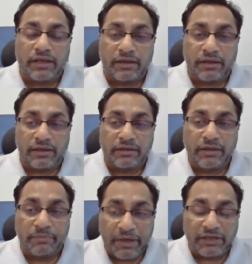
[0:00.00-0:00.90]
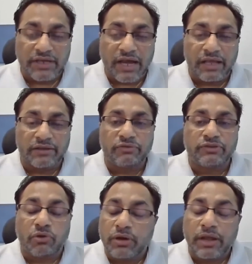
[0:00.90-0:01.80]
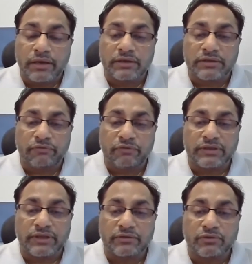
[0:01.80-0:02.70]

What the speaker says: the biggest challenge which organizations are facing.